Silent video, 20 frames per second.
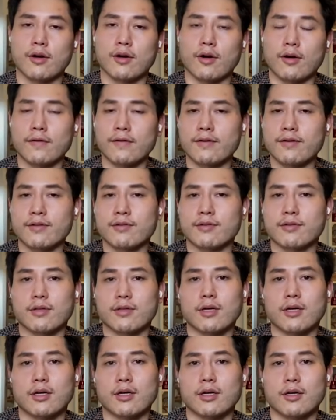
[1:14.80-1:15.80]
in that
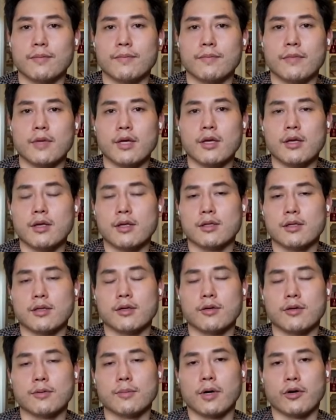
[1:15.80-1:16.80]
office. Um,
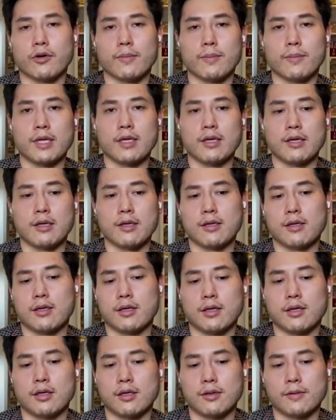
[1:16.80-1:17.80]
you know, part of me.
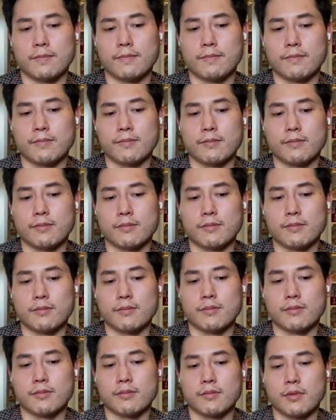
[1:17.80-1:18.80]
Um,
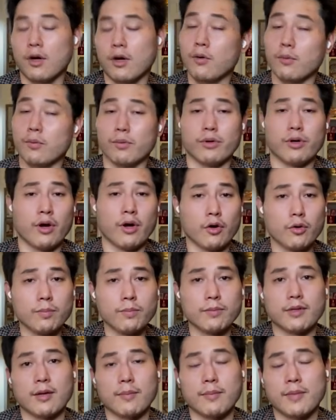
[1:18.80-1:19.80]
would
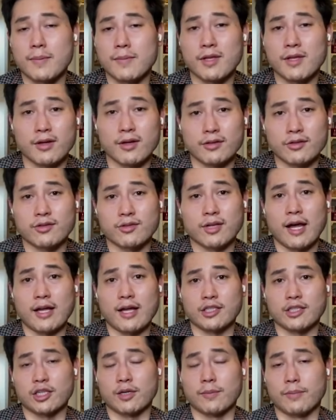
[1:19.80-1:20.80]
hope that maybe they're just
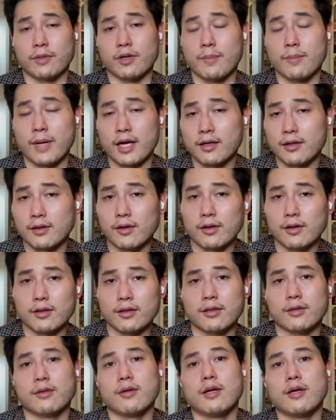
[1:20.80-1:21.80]
catching up on a
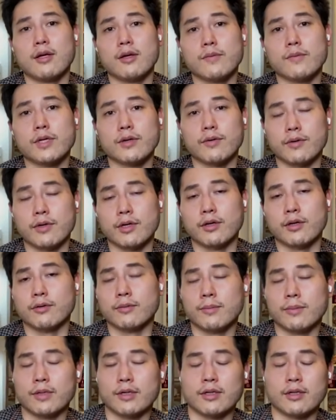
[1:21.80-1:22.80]
backlog. We don't
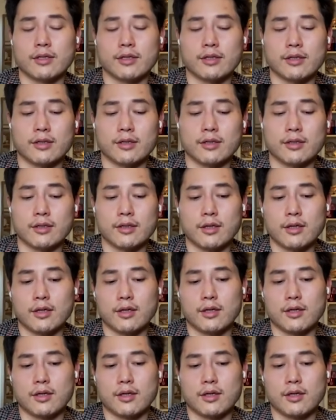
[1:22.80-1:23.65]
know, but uh,